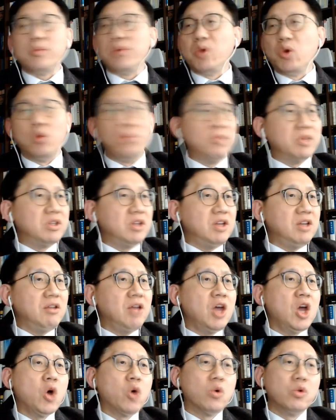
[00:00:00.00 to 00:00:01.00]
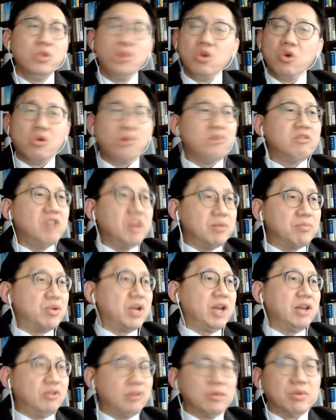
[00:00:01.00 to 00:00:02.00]
be omitted, nor
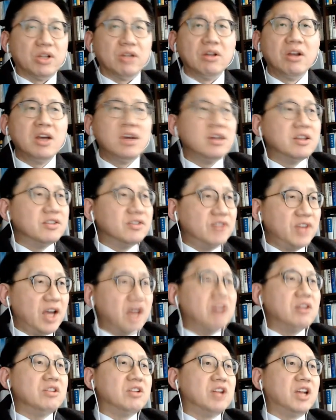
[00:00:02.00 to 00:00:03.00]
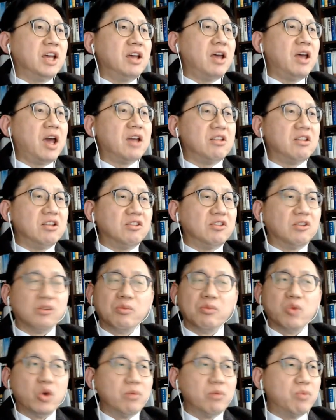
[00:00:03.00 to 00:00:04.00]
replaceable. Secondly, this is
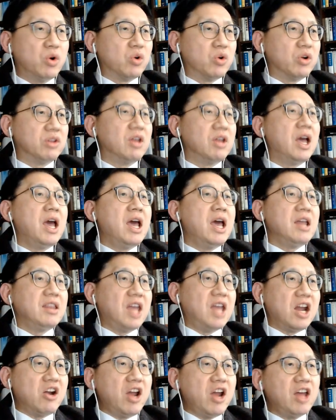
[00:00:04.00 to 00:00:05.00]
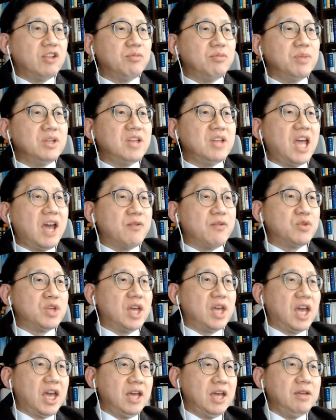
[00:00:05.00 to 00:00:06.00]
more important, there has been
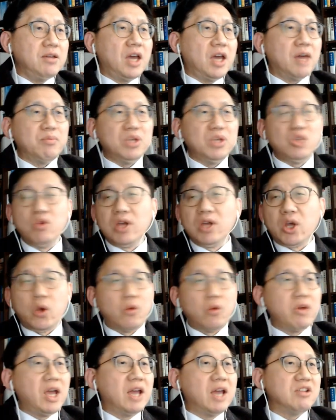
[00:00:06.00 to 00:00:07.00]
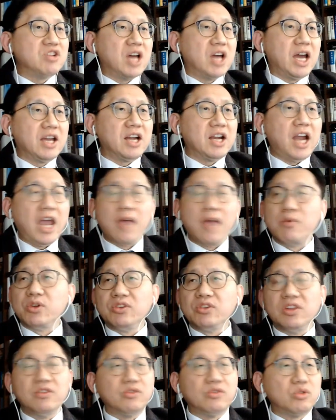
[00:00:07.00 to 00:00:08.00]
FTA between Korea and China ever
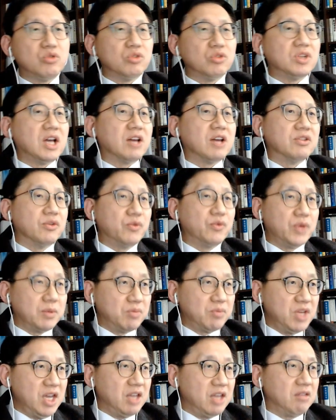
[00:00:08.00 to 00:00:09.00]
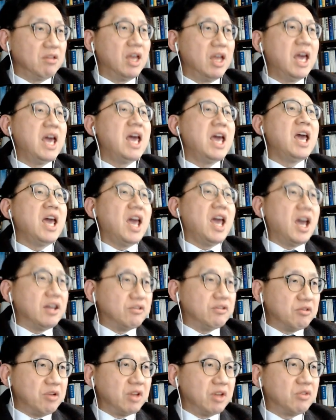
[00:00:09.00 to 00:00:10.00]
since 2015. As
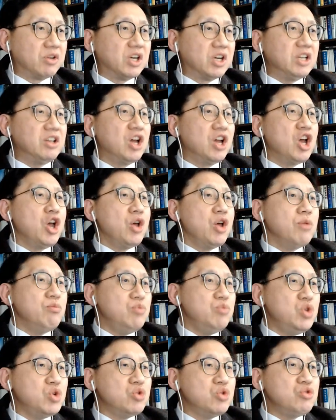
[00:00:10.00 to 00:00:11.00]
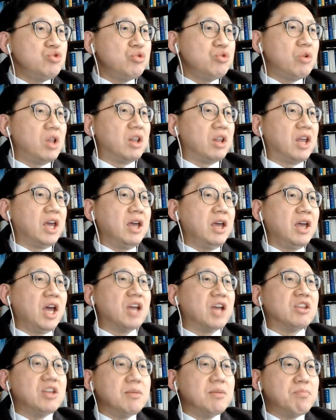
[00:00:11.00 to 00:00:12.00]
a result, mutually
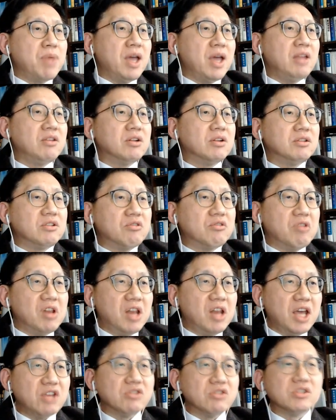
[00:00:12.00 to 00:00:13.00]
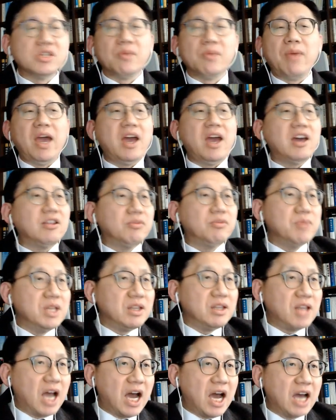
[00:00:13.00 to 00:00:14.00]
dependent relationship has been
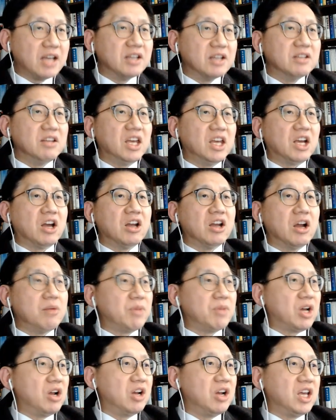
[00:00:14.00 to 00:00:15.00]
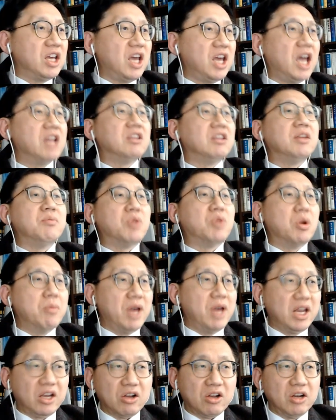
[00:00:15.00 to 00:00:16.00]
tightened economically and
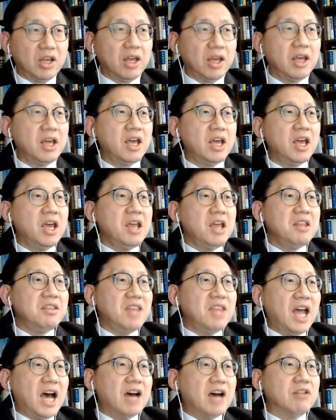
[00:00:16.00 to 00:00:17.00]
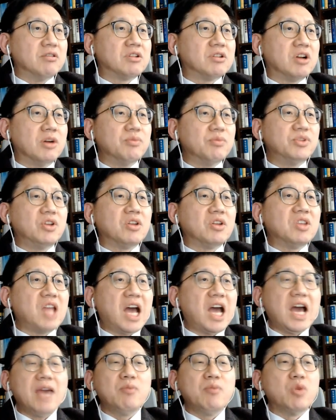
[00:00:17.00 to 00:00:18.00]
diplomatically. Now comes the
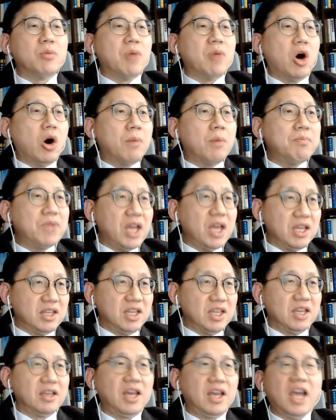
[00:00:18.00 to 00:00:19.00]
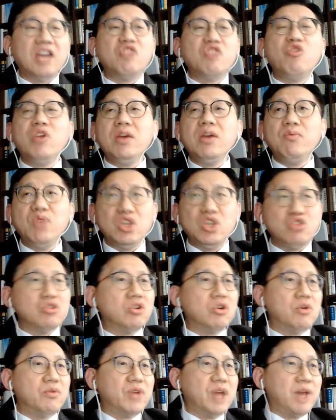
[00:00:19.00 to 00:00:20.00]
time of updating and revision
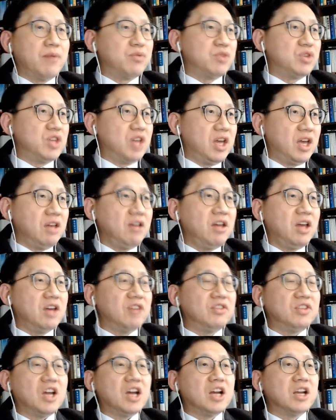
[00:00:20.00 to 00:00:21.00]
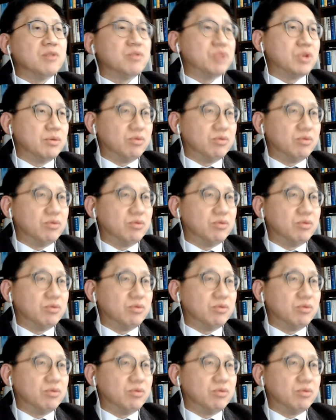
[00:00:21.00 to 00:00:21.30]
of FTA starting